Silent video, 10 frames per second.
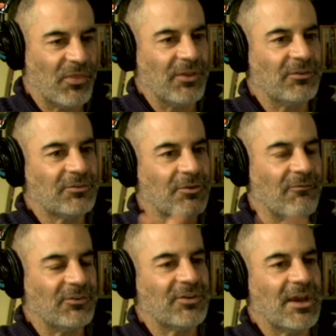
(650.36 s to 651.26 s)
this
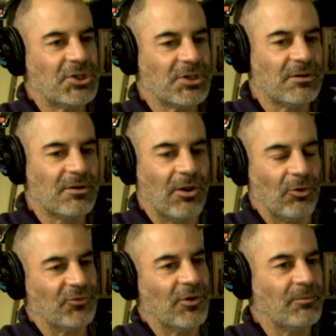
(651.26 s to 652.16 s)
conversation, I'll
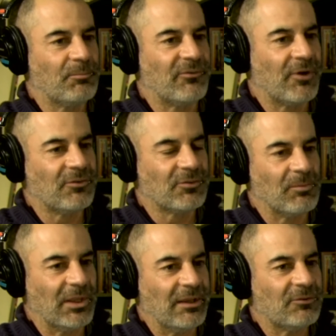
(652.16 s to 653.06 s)
also provide some
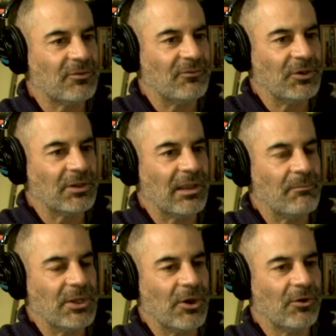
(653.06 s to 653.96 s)
links if you can let
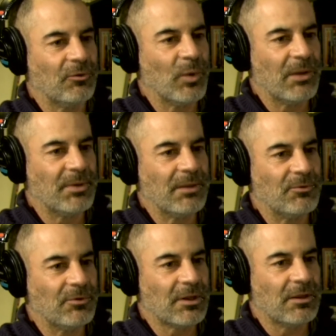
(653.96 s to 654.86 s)
me know where people
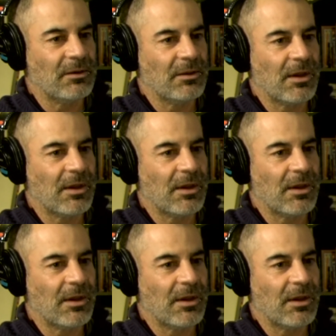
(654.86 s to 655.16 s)
can,